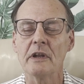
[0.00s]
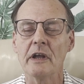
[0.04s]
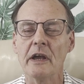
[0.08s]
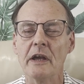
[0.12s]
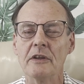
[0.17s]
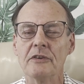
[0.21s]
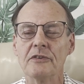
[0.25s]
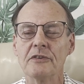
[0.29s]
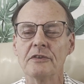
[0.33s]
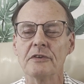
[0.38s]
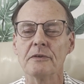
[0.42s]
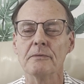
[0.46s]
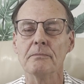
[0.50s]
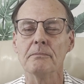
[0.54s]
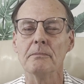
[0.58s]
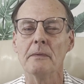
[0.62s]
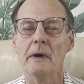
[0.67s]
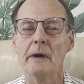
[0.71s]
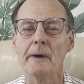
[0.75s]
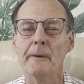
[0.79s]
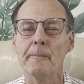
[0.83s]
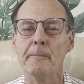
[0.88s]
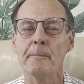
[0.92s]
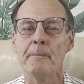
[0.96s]
It had some
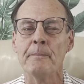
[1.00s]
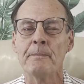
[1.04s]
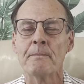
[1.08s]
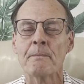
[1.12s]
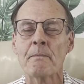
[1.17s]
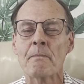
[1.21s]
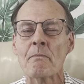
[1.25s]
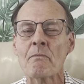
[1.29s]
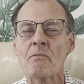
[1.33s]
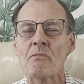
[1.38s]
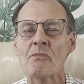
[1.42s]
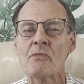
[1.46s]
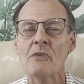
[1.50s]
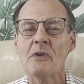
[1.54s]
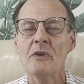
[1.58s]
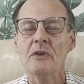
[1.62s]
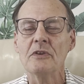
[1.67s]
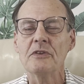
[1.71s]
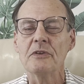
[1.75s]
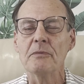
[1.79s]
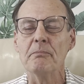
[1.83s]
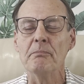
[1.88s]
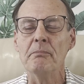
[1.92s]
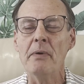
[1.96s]
um,
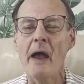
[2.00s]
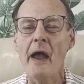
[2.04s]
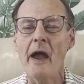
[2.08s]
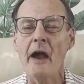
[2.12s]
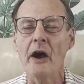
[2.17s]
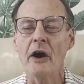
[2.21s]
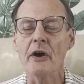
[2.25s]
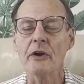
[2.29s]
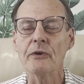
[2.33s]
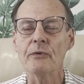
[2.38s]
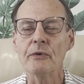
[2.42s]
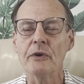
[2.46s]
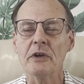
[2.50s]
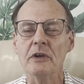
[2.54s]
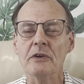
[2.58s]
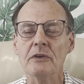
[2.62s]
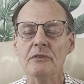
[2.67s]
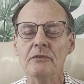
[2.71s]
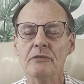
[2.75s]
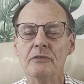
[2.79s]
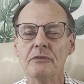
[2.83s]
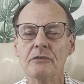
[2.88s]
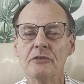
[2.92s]
some powdery